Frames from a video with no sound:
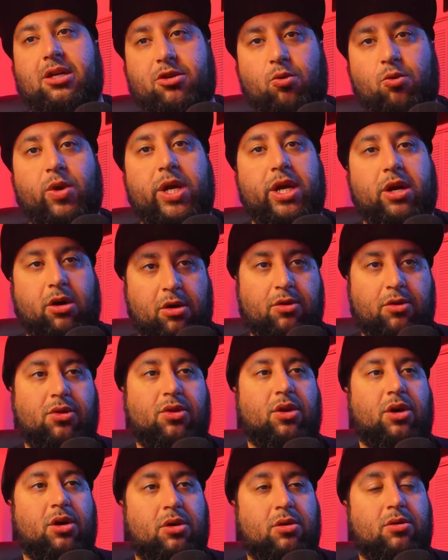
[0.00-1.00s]
we all
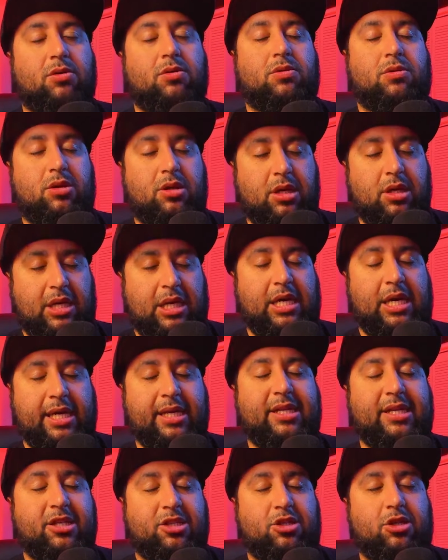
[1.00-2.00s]
know
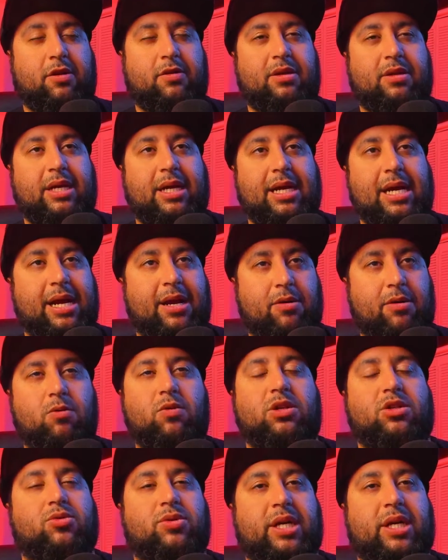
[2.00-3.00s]
he deserved it and it
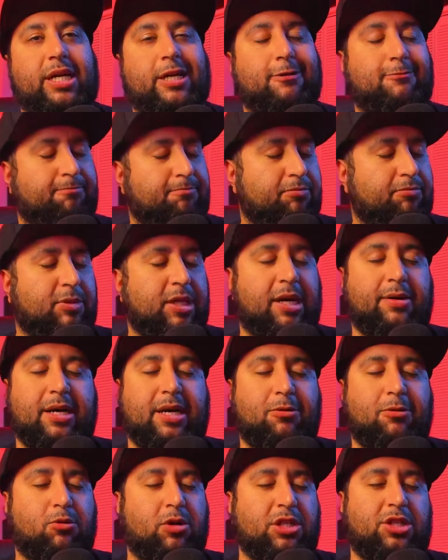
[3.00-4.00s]
was rigged. I'm
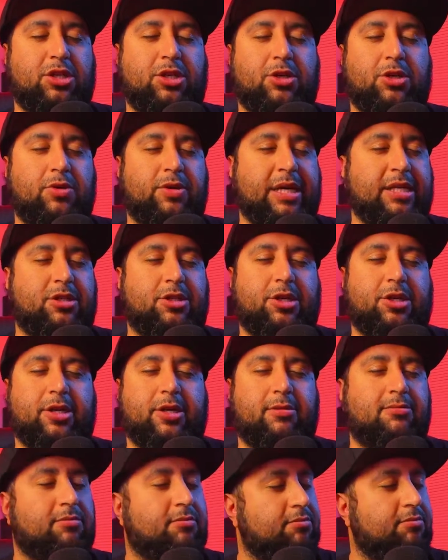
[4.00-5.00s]
not watching you next
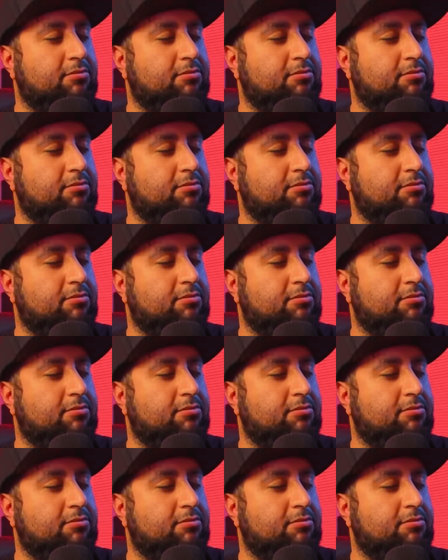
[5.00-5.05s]
year.